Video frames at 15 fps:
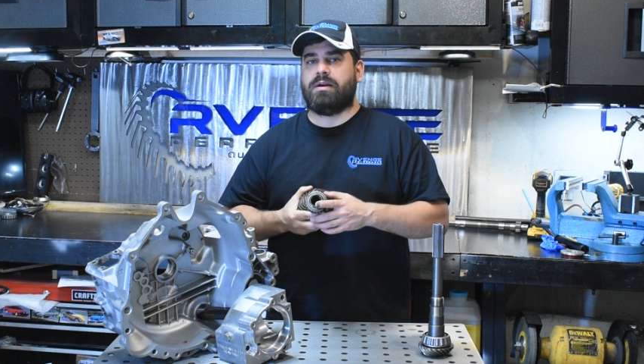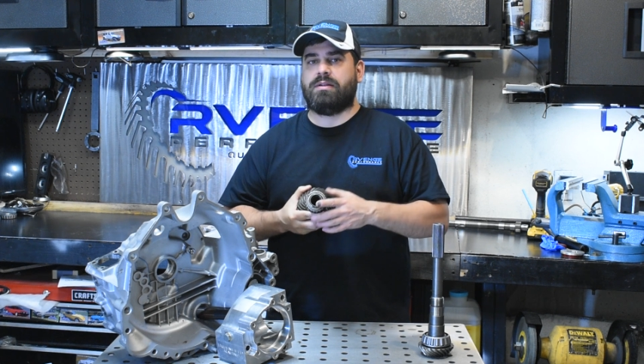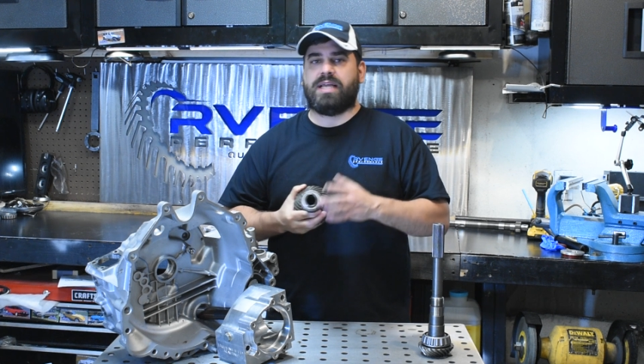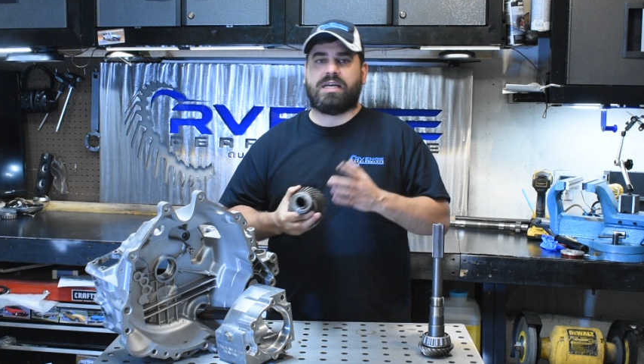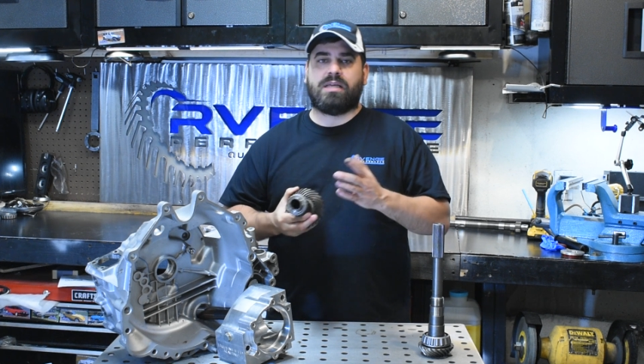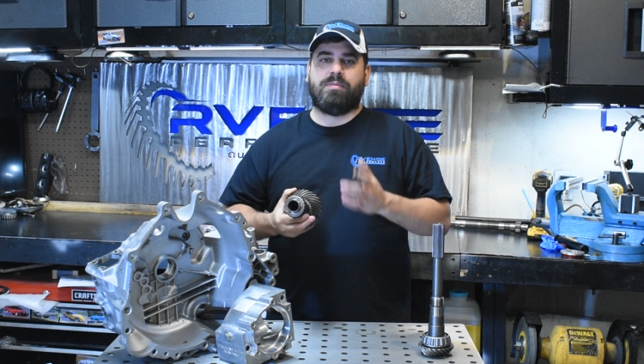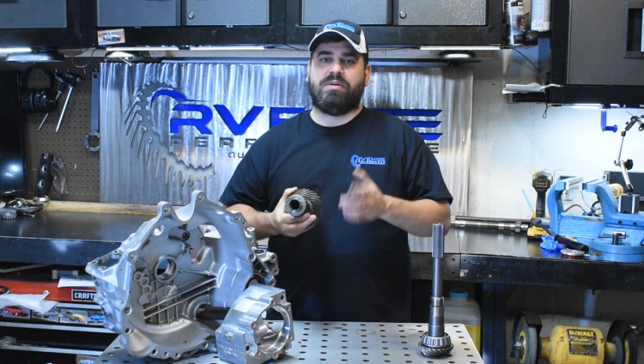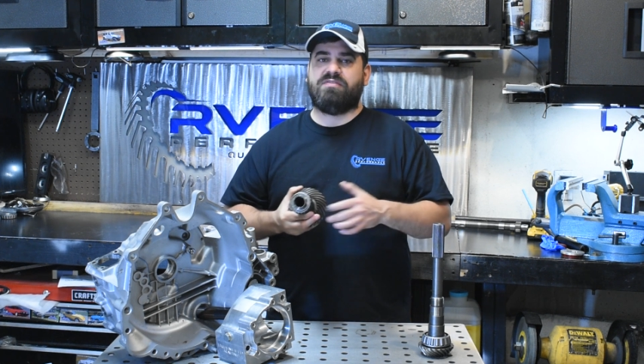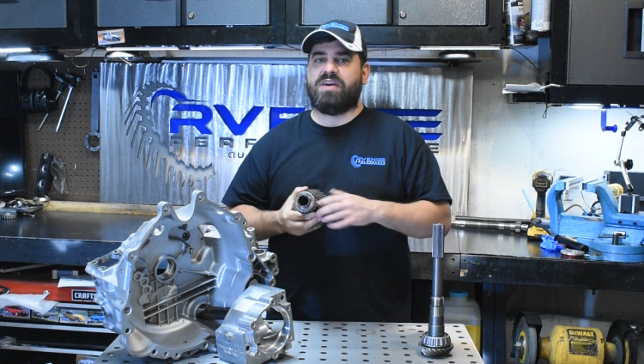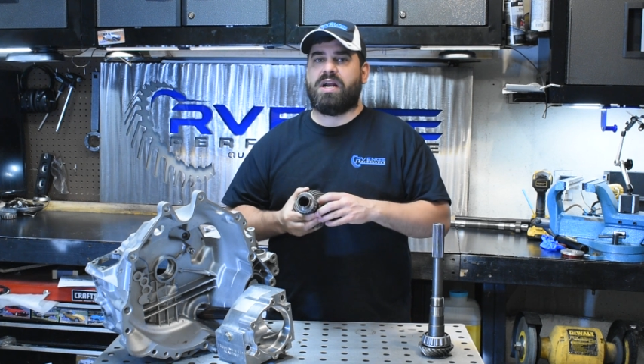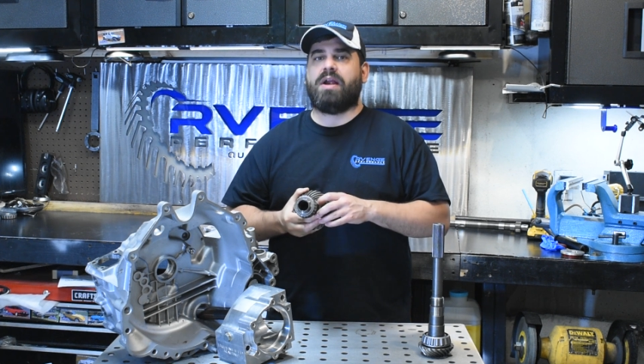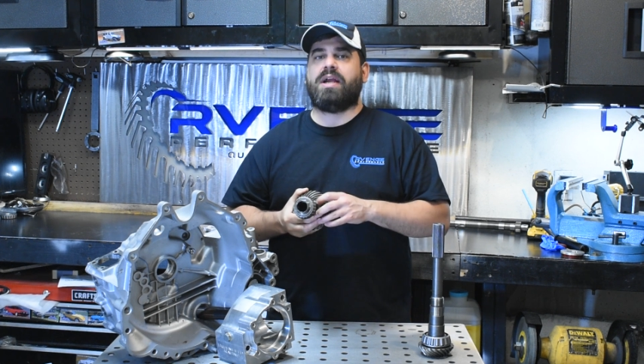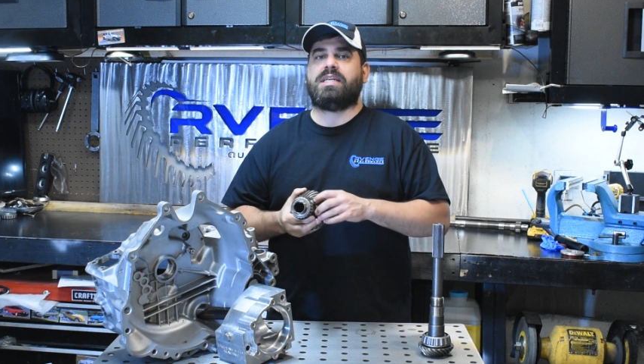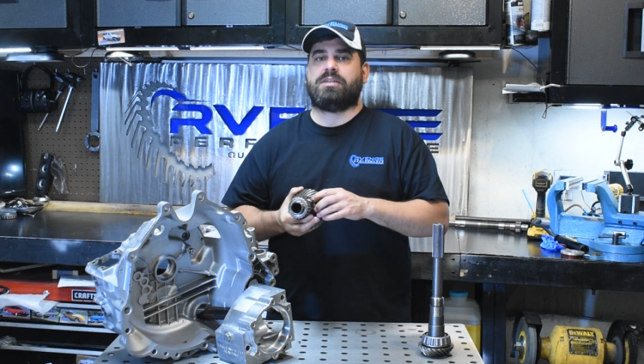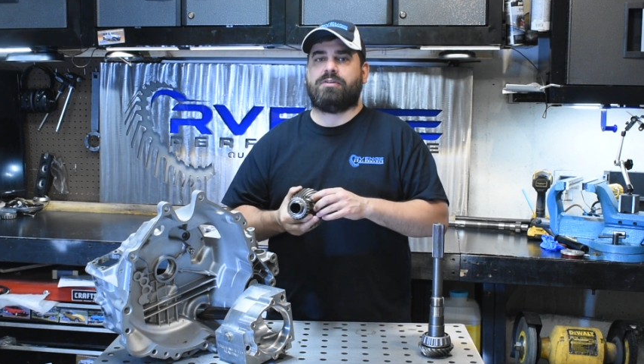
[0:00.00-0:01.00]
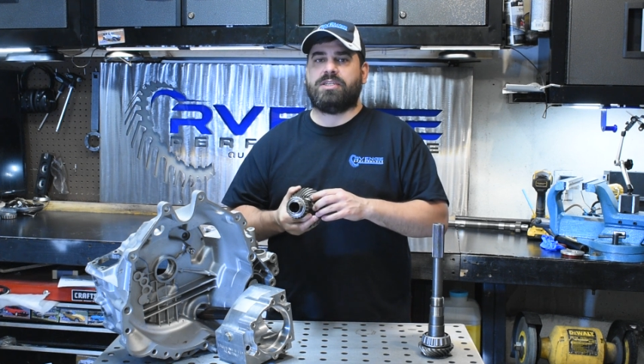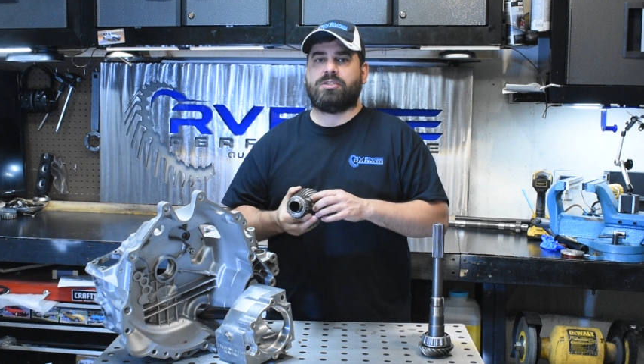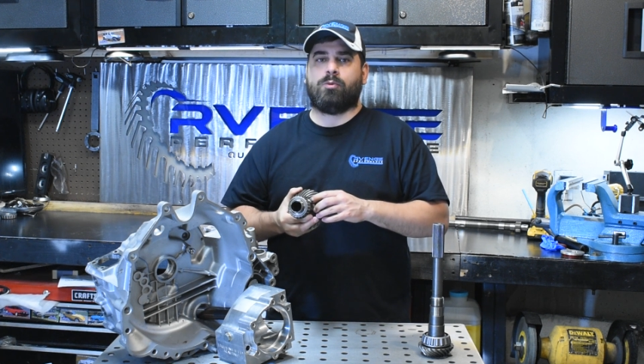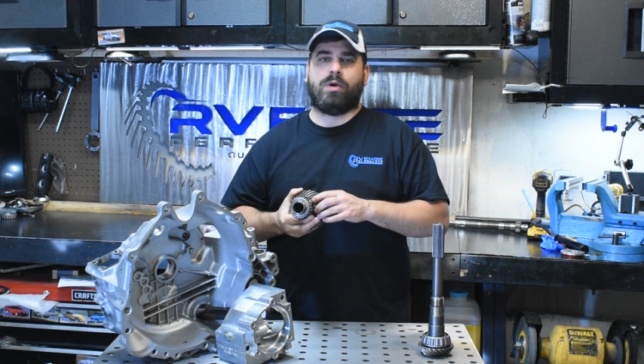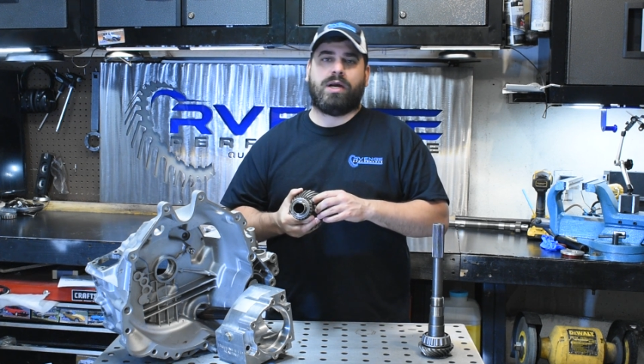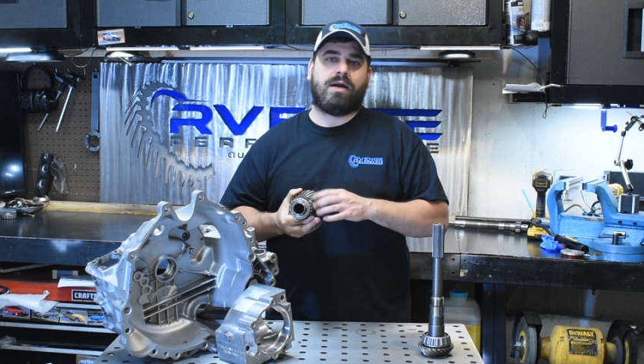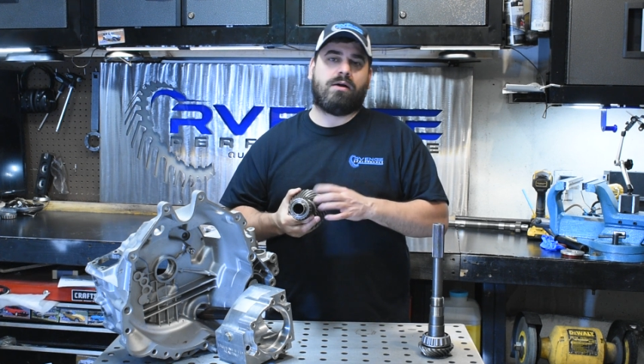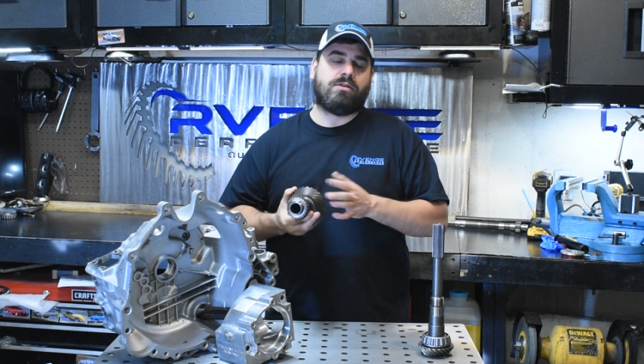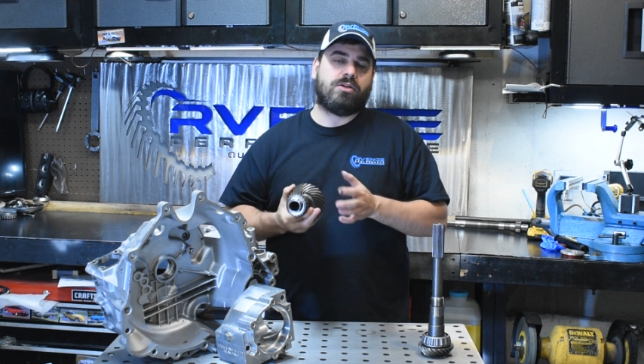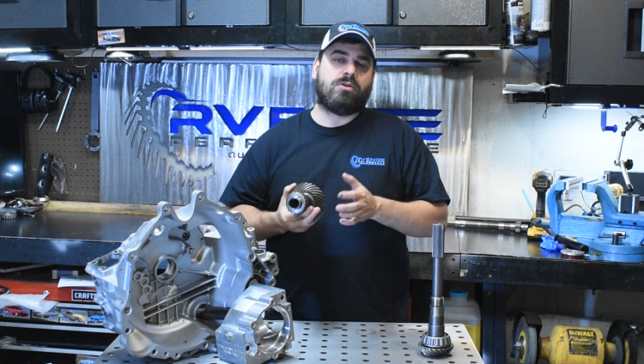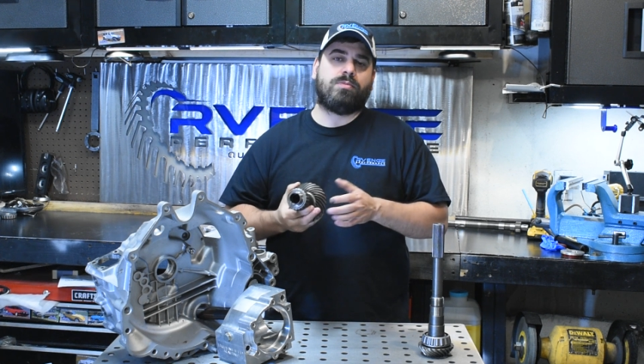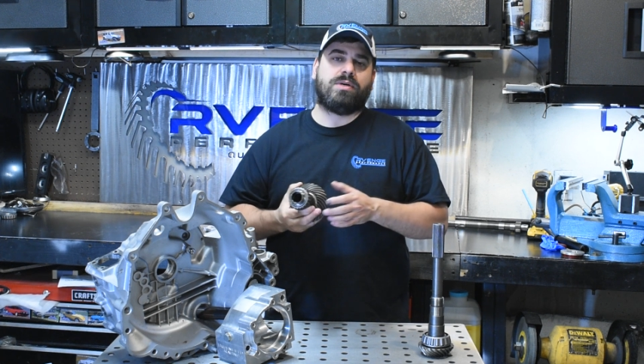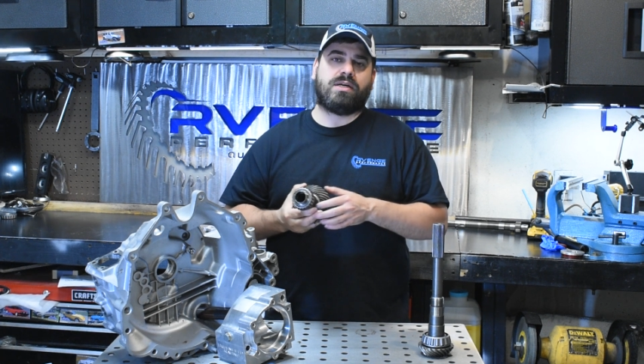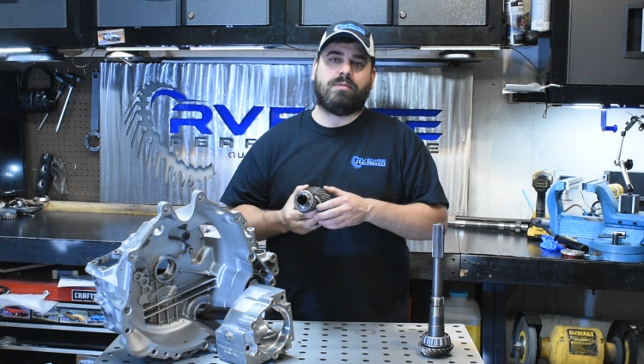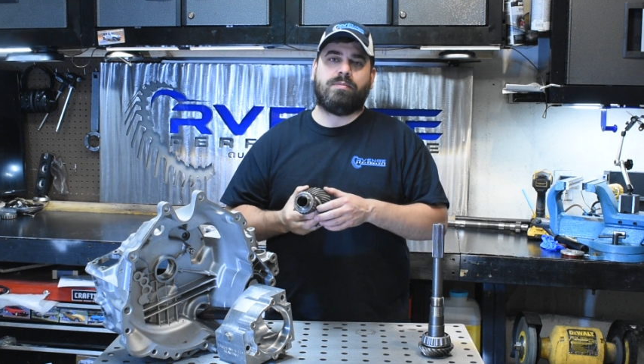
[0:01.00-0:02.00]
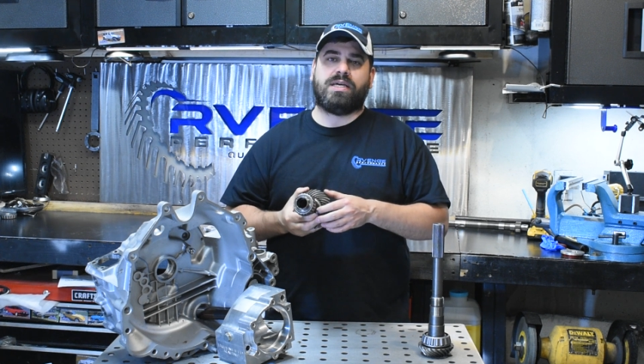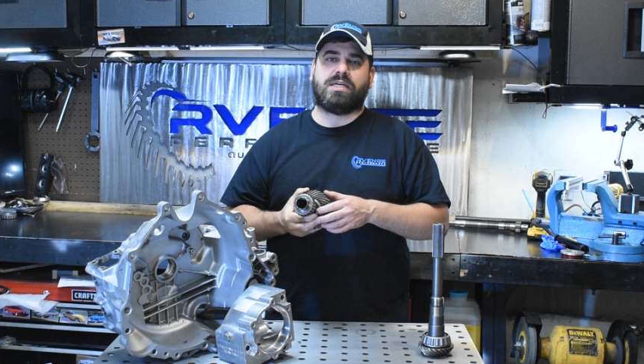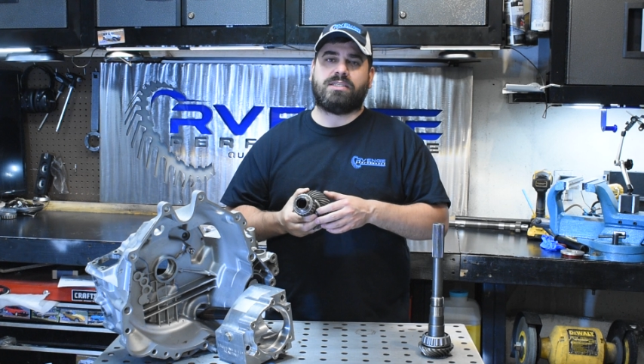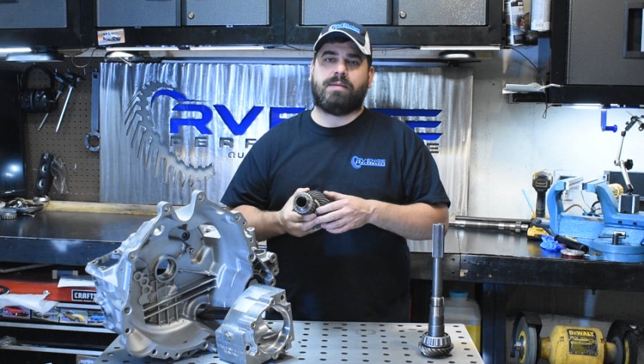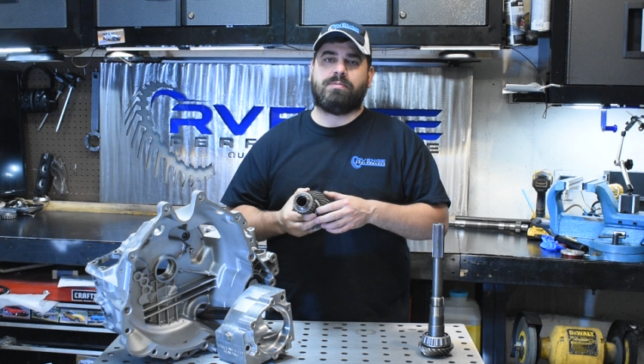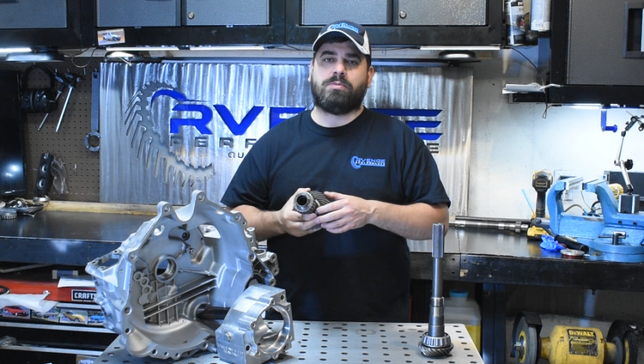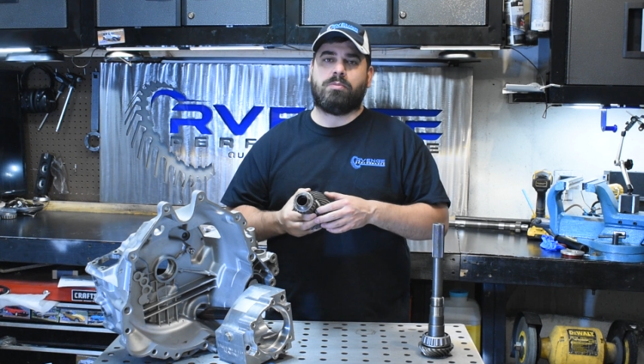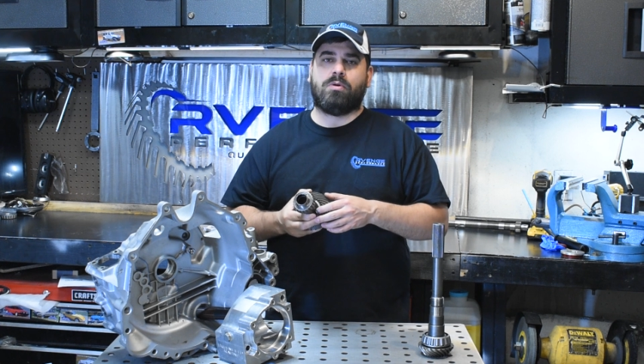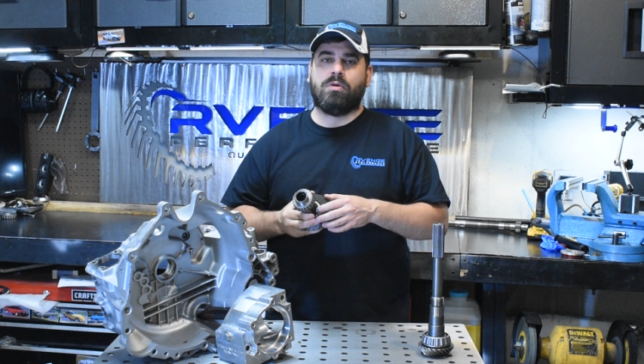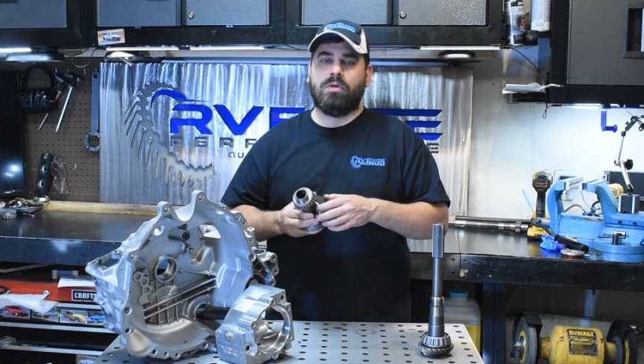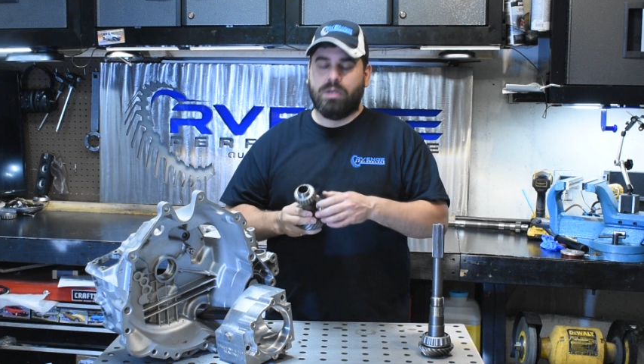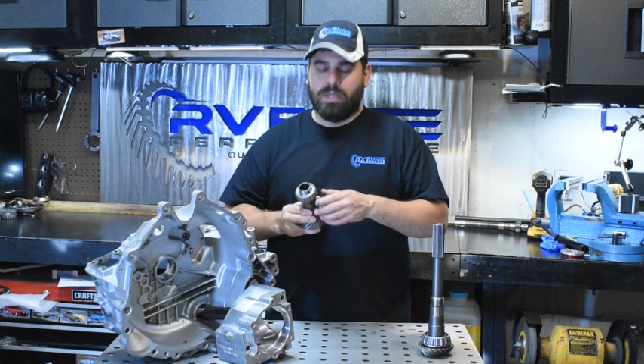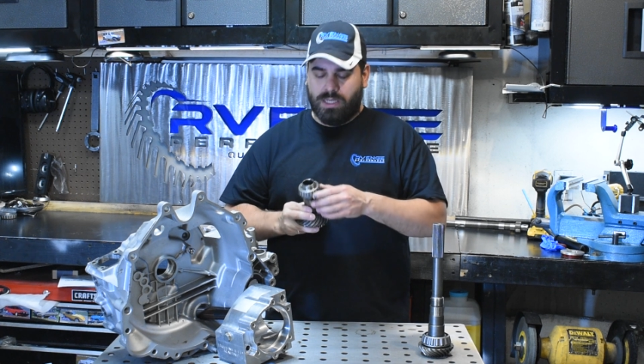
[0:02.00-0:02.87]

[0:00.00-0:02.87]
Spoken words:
and that can be varying degrees of wear. A little bit can be acceptable,